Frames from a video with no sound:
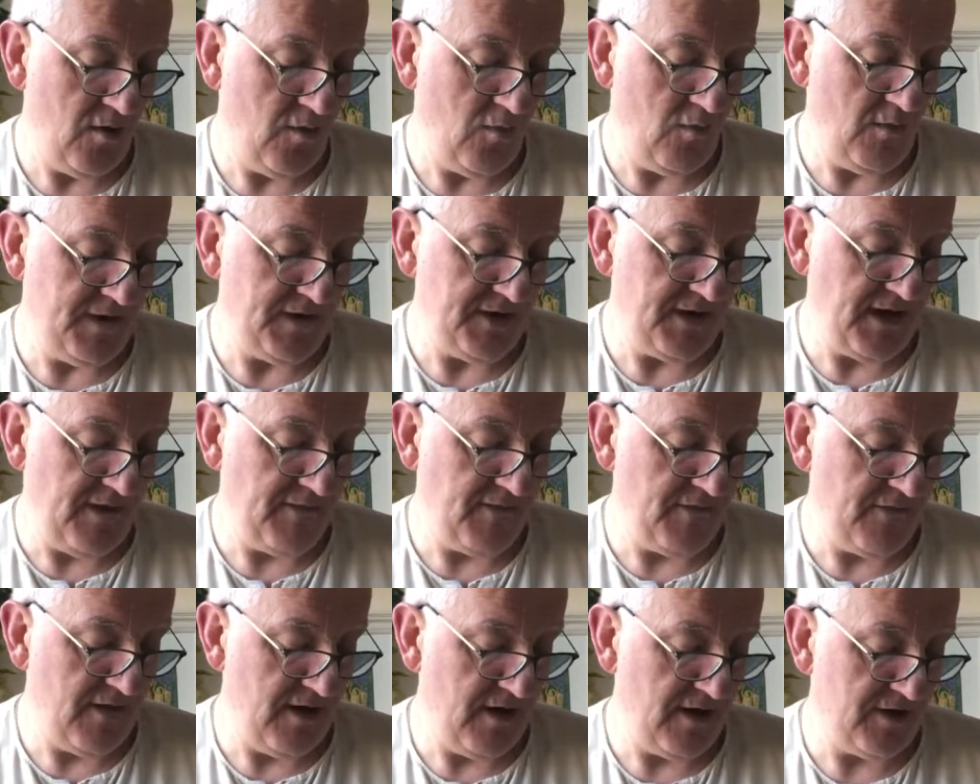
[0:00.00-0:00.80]
When
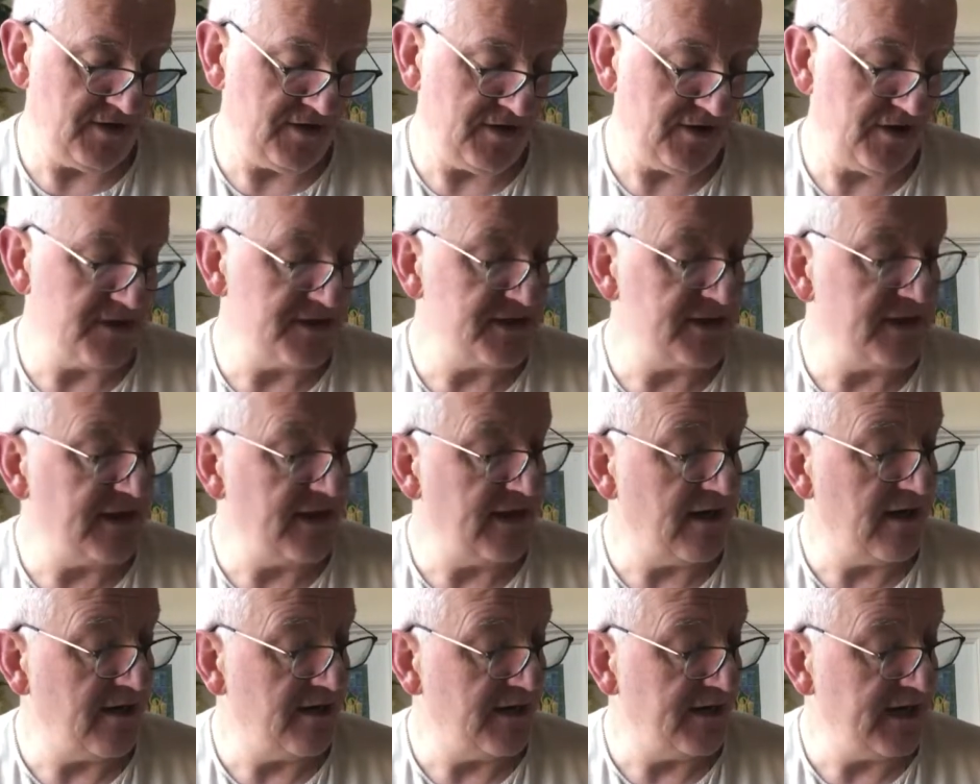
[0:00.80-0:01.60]
Yamaraj thus
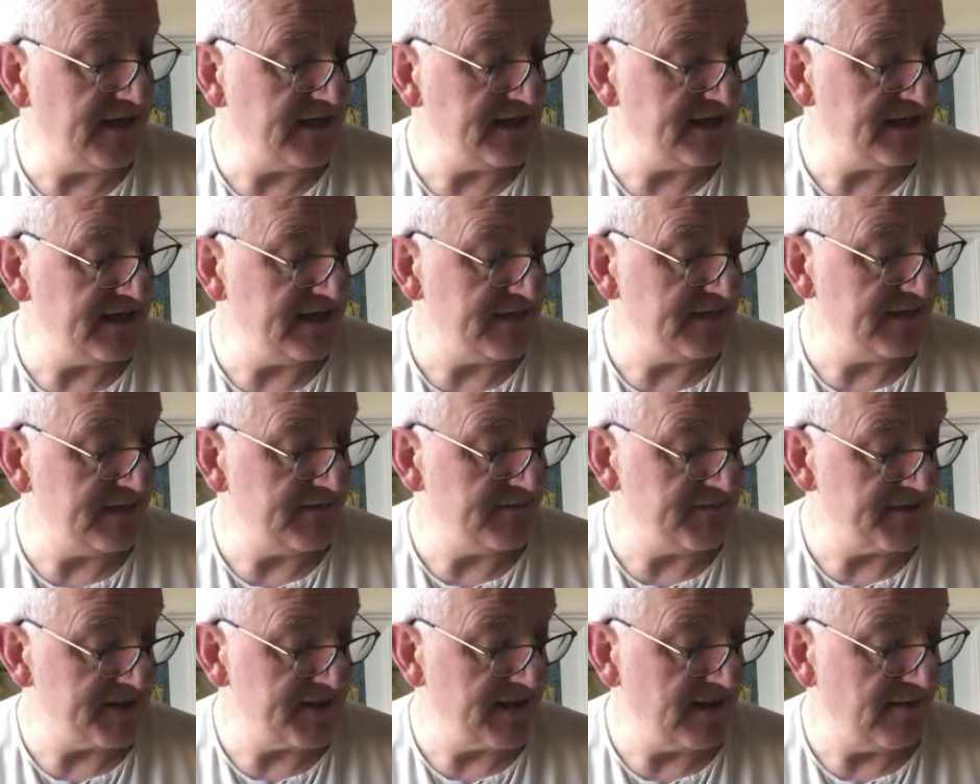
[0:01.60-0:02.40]
incarnated
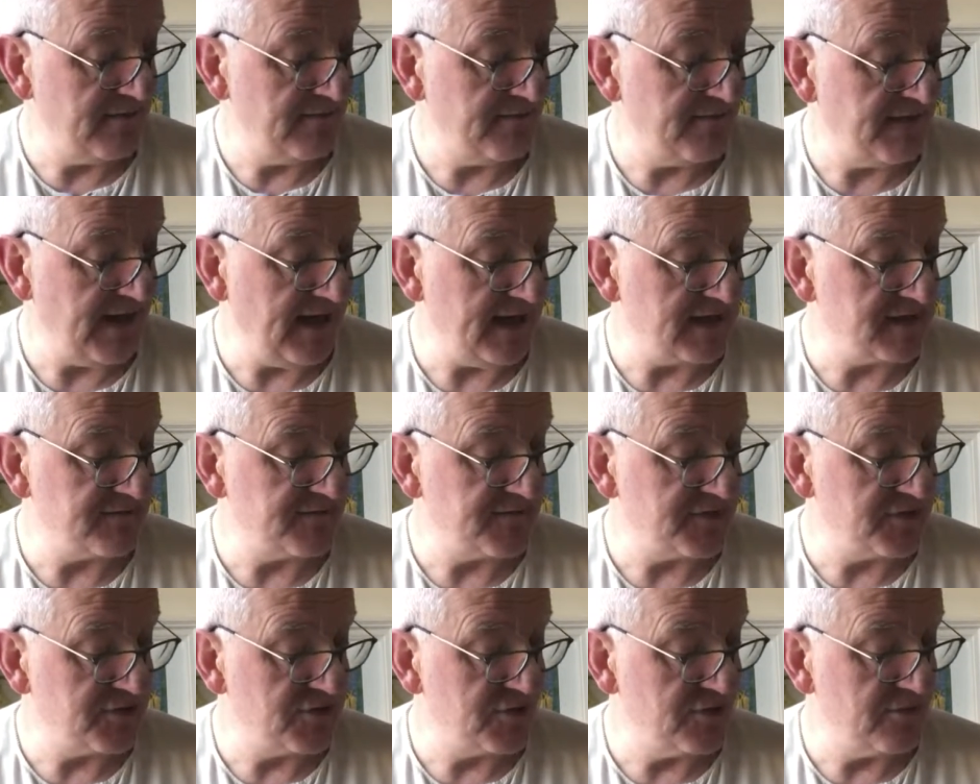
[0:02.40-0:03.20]
himself as
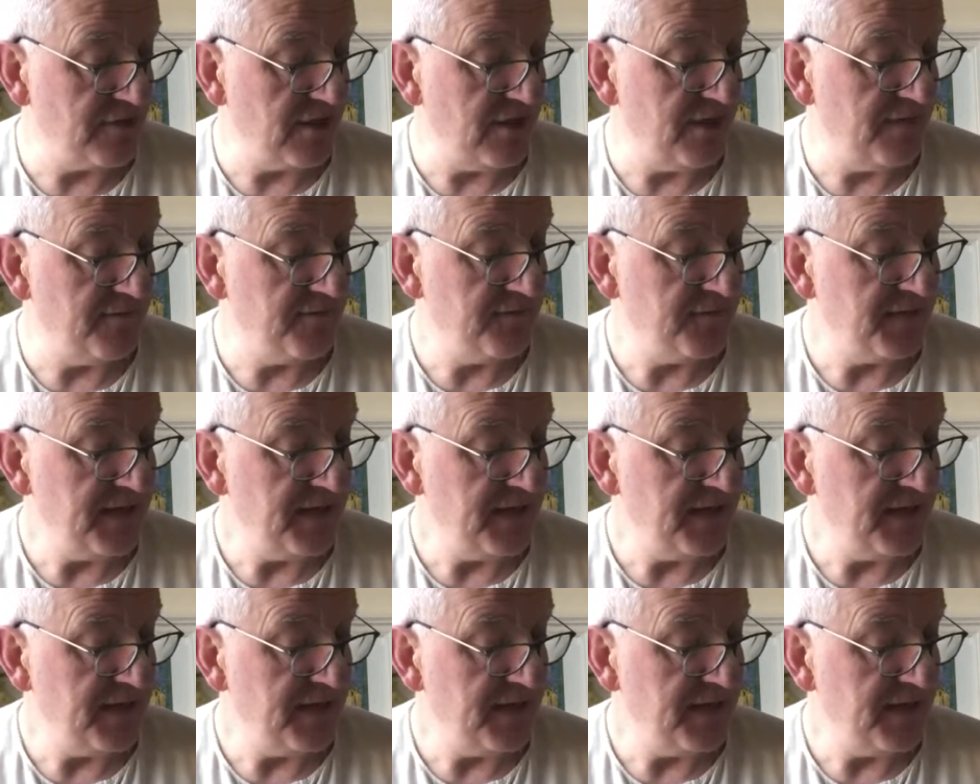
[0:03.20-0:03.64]
Vidura,